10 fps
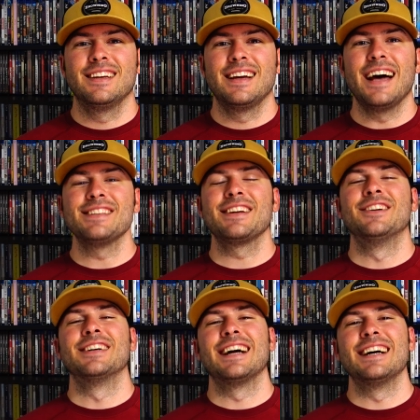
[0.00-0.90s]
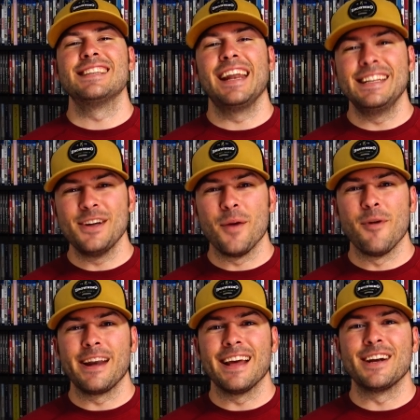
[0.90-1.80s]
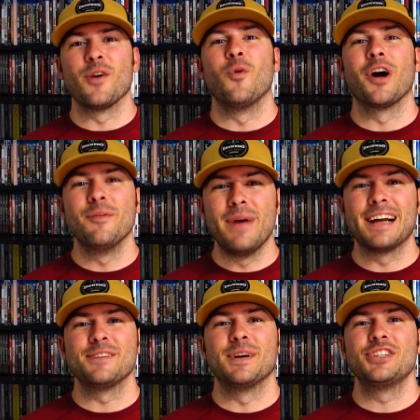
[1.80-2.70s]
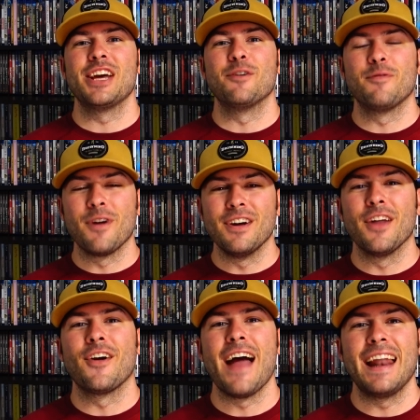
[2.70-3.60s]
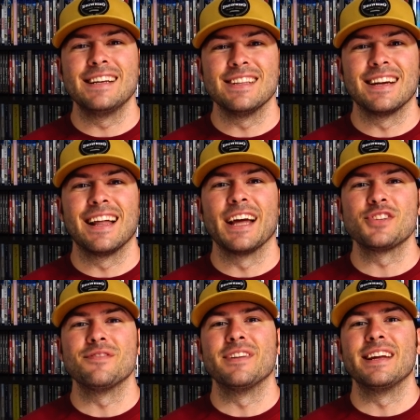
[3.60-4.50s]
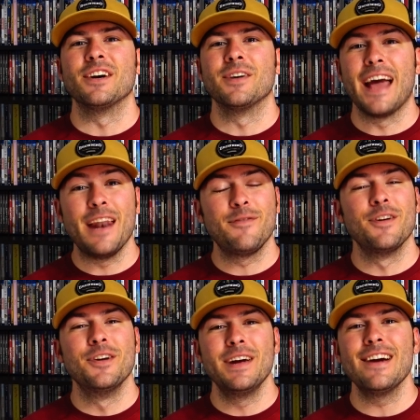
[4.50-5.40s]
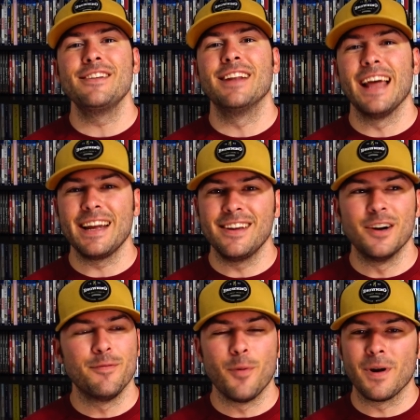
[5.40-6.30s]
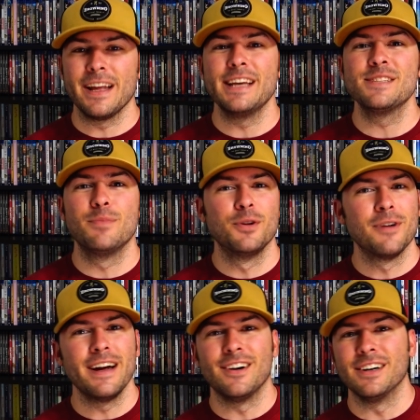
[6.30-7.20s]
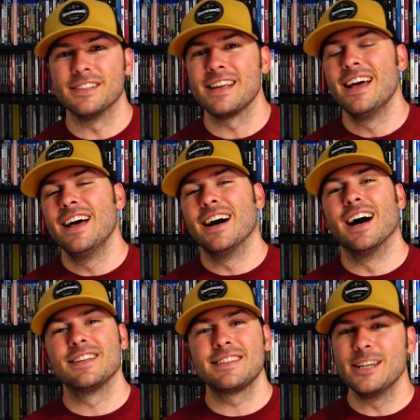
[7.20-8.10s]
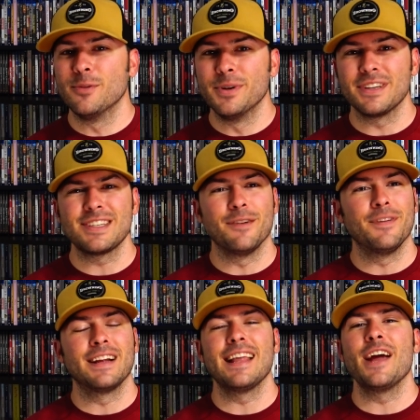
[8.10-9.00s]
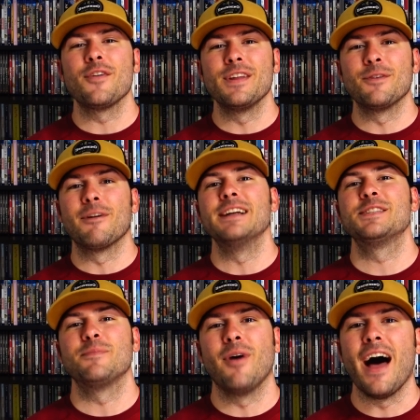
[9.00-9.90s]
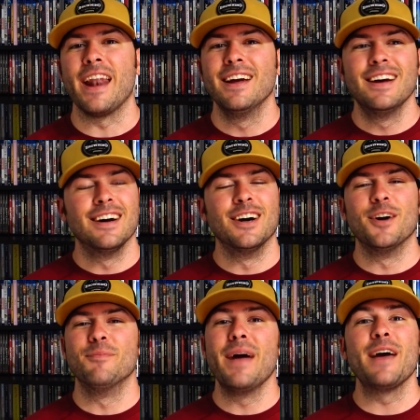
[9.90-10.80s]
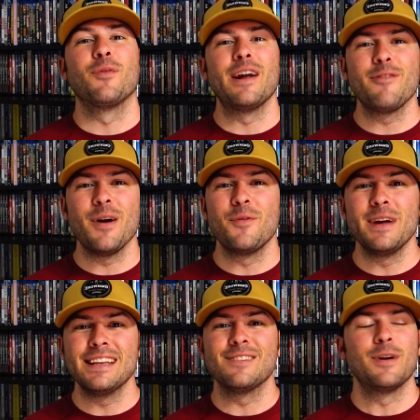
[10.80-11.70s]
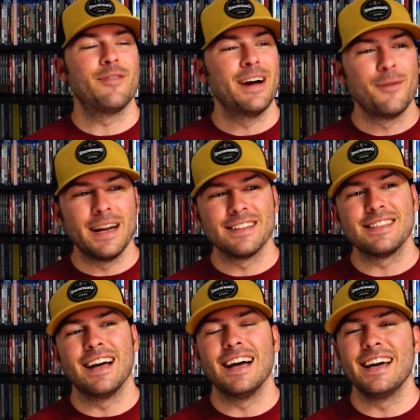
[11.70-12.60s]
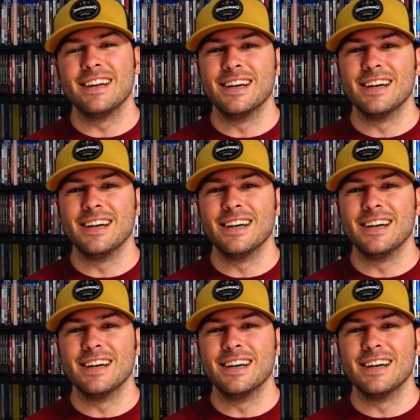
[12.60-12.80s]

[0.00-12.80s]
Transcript: How's it going, guys? 82R Breakdown here, and welcome back to my channel for another adding to the collection video. And if you're new here and you like, 4Ks, Blu-ray hauls, steelbook, stuff like that, you're in the right spot. Man, whenever I went outside